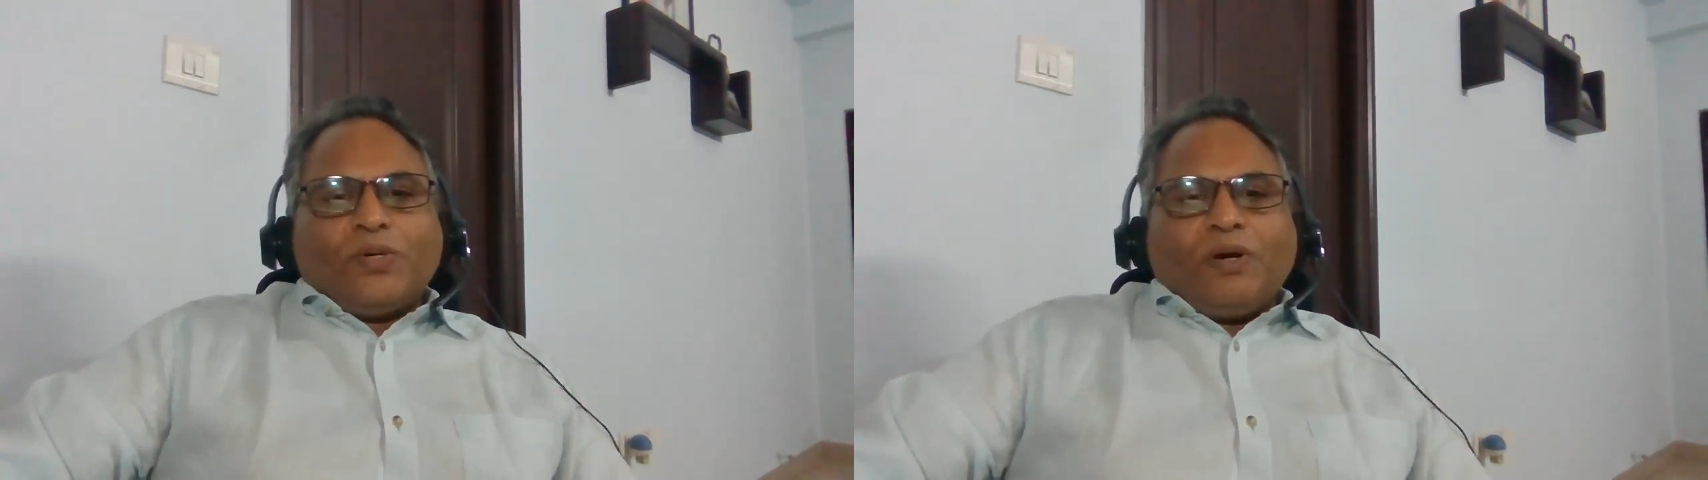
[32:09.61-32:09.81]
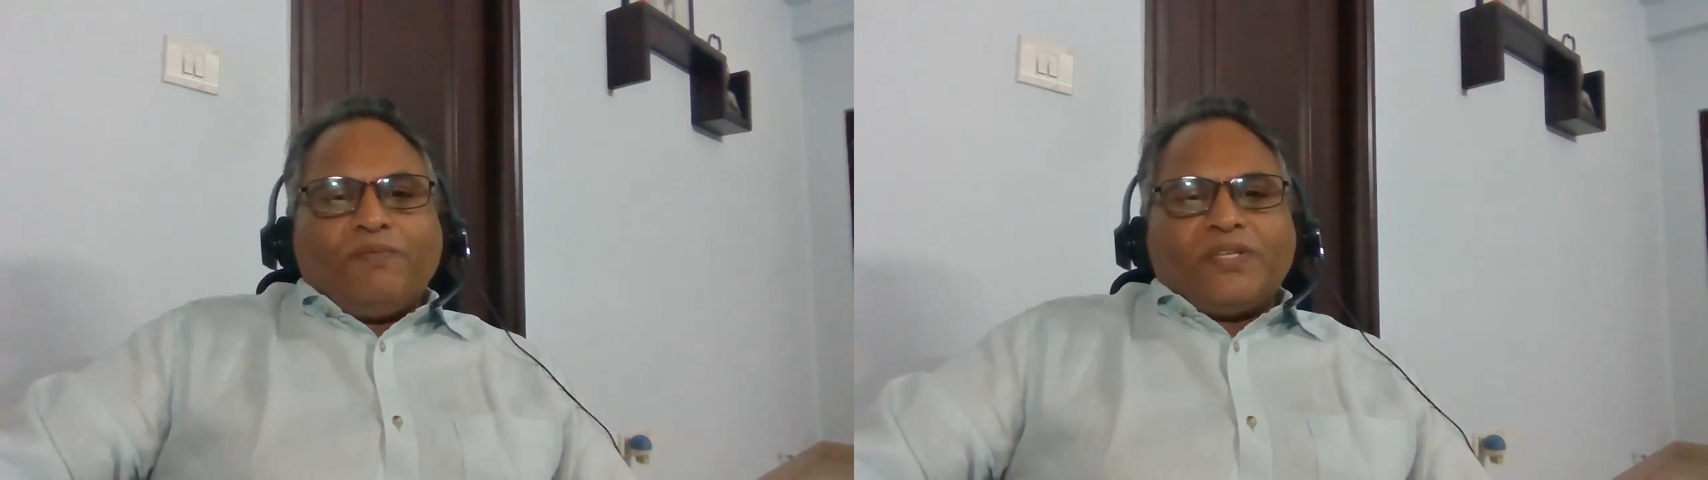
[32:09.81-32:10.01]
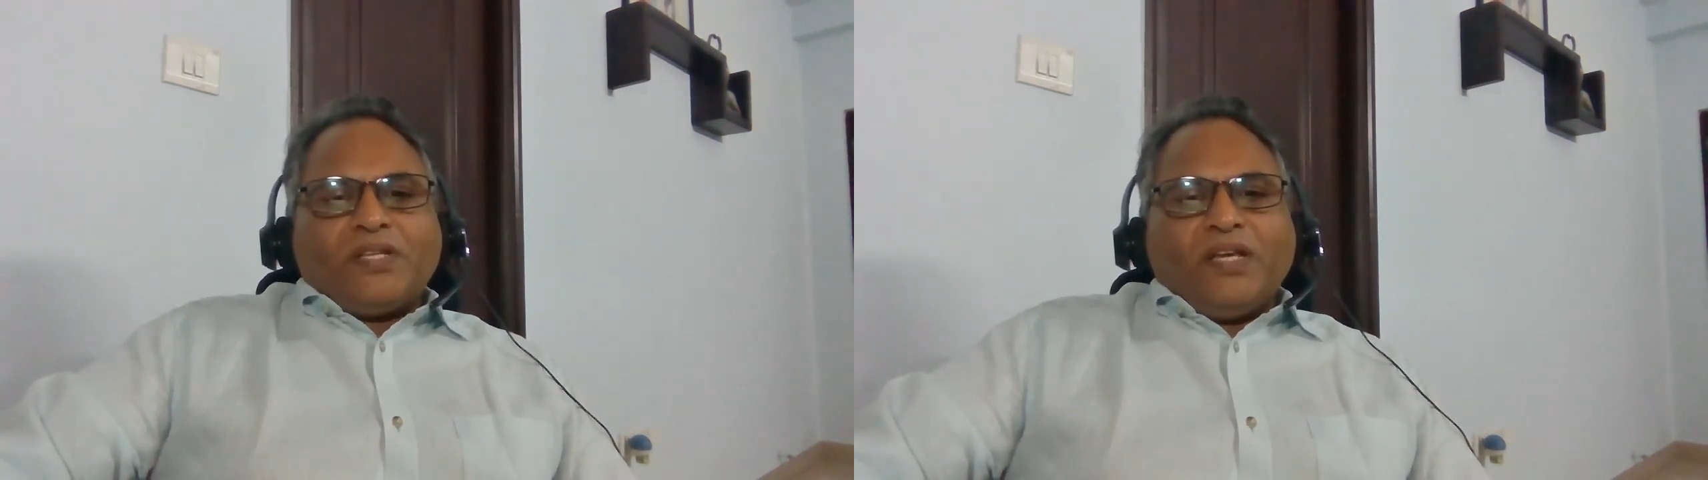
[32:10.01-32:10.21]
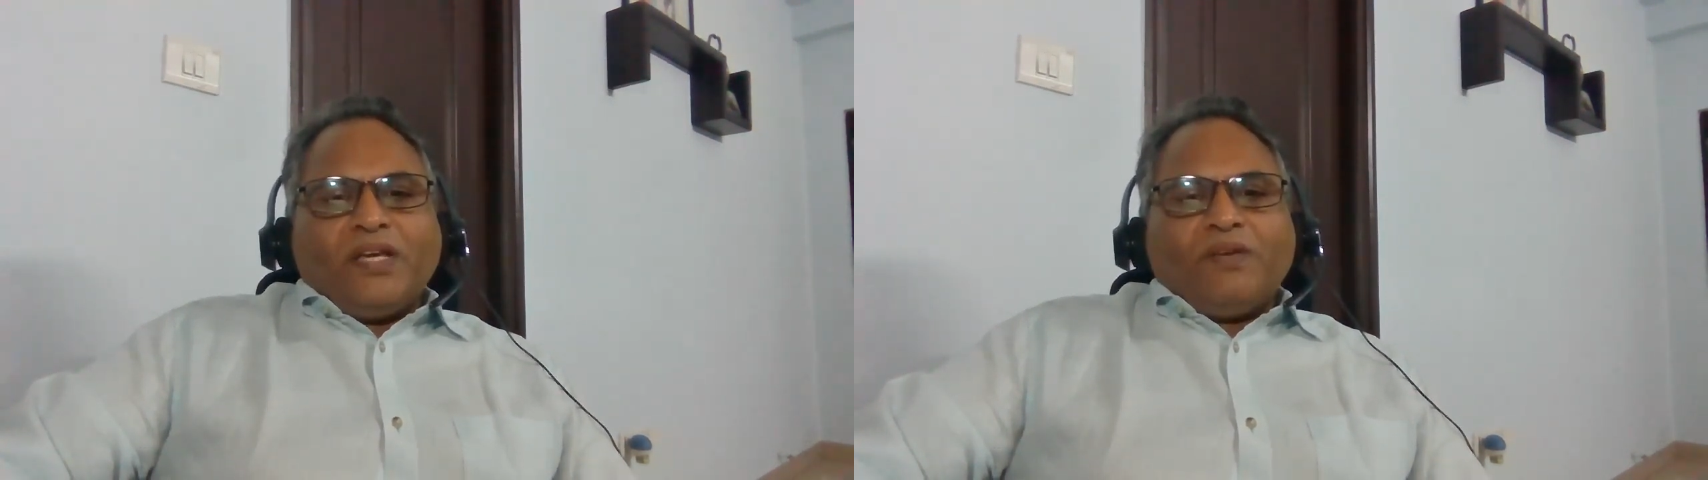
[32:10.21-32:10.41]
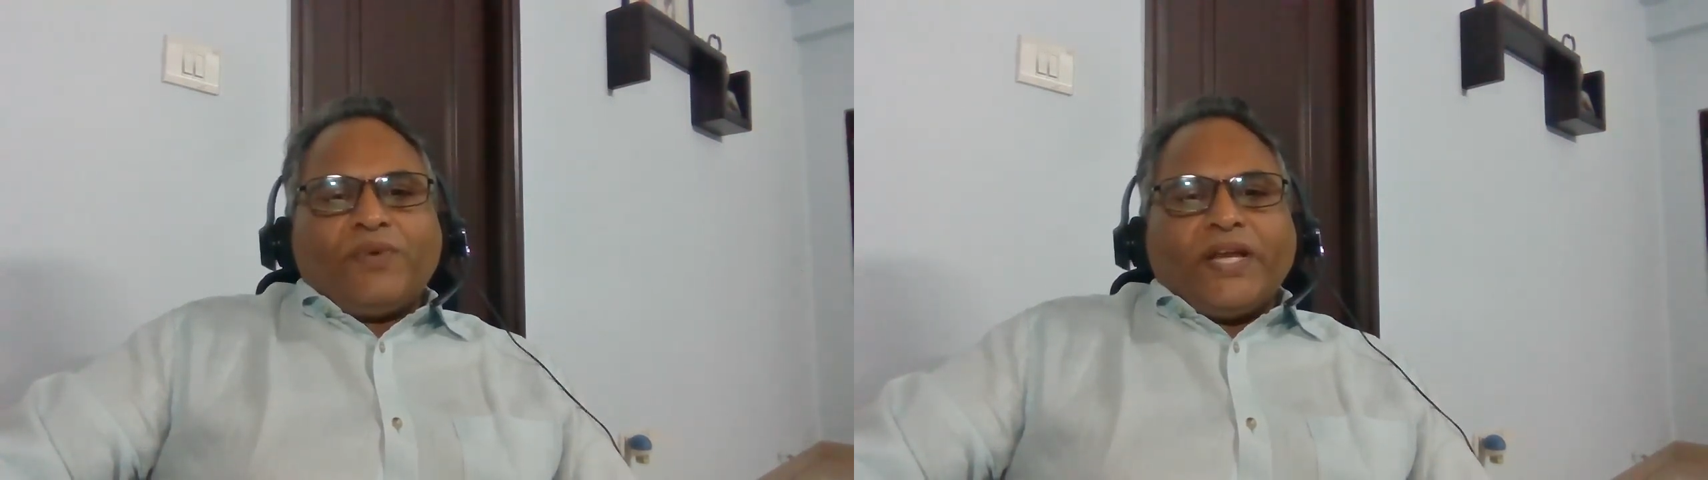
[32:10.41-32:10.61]
So
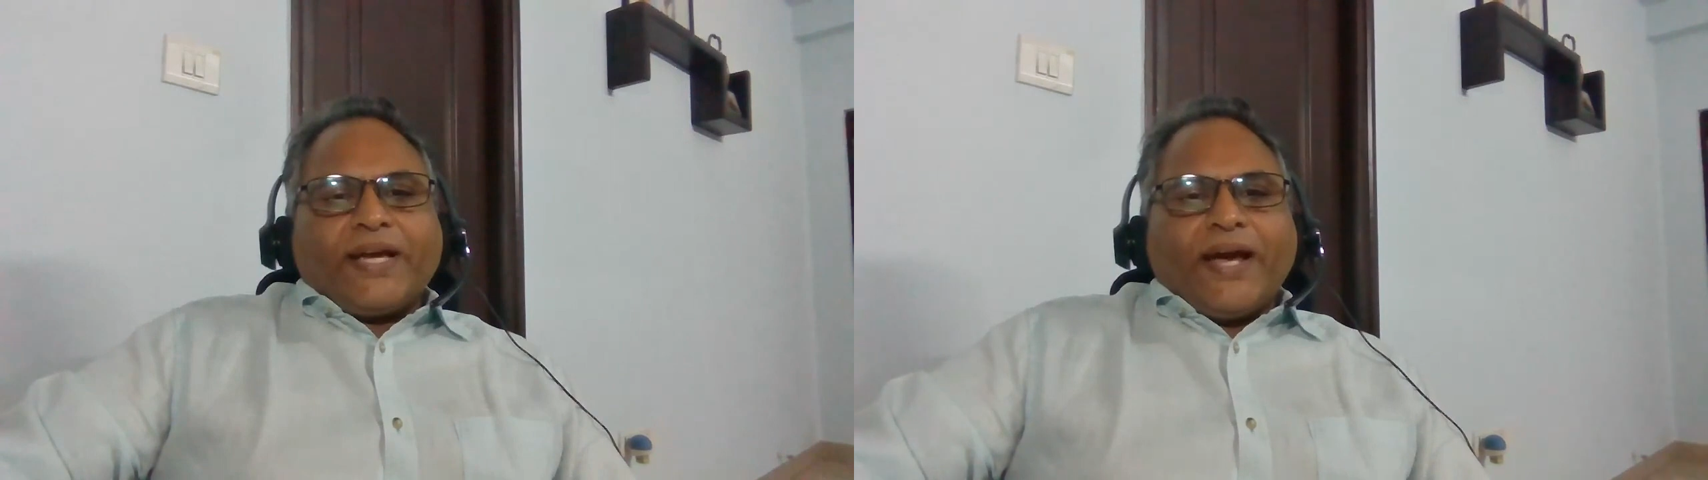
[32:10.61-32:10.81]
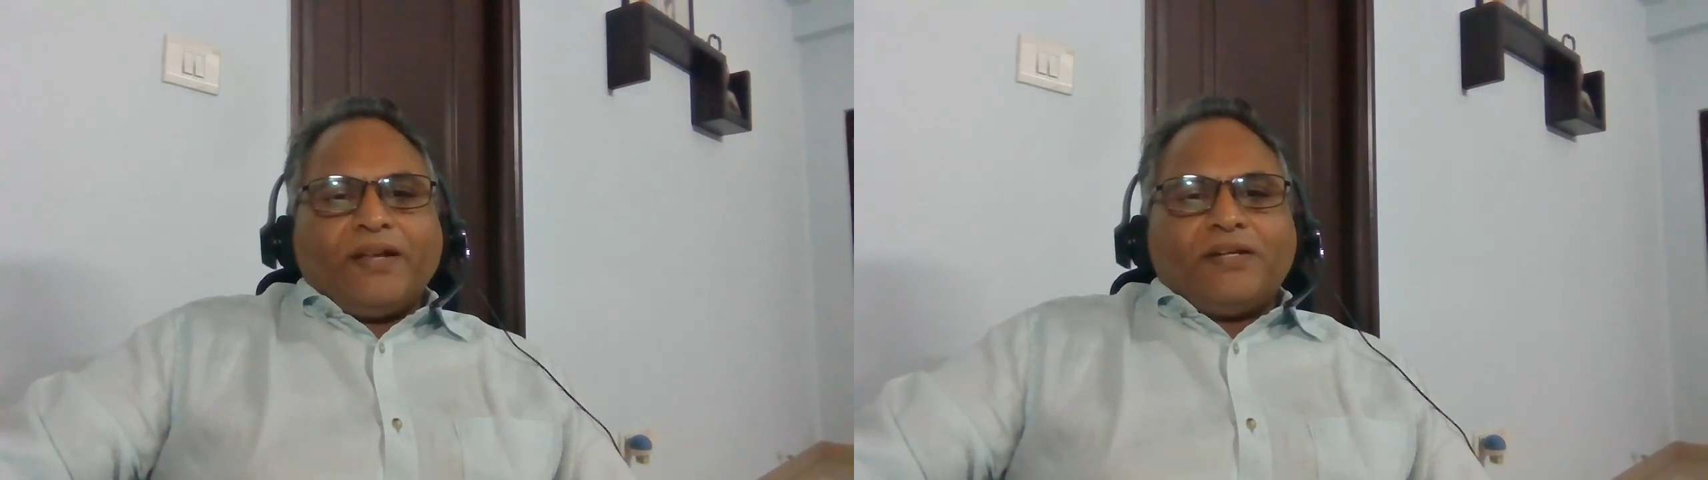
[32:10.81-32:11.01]
obviously, when a